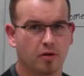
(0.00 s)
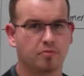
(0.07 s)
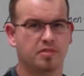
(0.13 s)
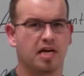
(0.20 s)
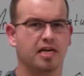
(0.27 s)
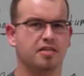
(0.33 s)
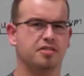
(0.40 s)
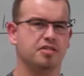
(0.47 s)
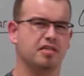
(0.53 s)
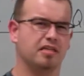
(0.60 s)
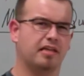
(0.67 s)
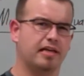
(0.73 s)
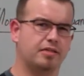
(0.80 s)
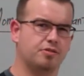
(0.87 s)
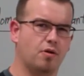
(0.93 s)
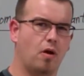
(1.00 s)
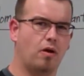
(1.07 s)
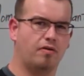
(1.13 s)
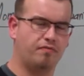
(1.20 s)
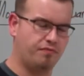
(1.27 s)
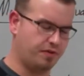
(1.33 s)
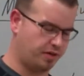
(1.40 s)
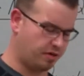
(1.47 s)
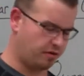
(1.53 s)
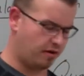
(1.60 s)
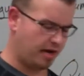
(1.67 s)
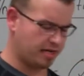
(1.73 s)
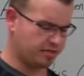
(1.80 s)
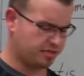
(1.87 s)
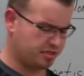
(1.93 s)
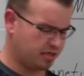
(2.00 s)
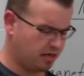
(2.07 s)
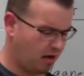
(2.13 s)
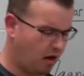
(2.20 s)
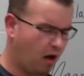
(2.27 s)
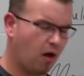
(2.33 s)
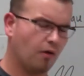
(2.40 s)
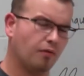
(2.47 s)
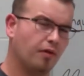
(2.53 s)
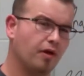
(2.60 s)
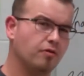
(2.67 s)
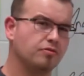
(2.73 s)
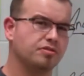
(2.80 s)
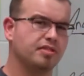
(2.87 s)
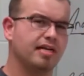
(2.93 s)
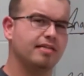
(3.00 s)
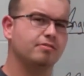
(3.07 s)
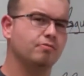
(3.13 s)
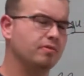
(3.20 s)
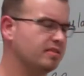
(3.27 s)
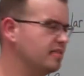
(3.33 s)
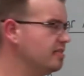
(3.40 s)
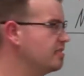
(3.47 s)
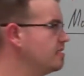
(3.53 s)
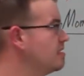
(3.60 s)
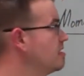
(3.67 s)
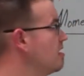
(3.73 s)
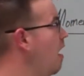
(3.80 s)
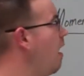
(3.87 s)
notation, electron configuration, all those, that's what this is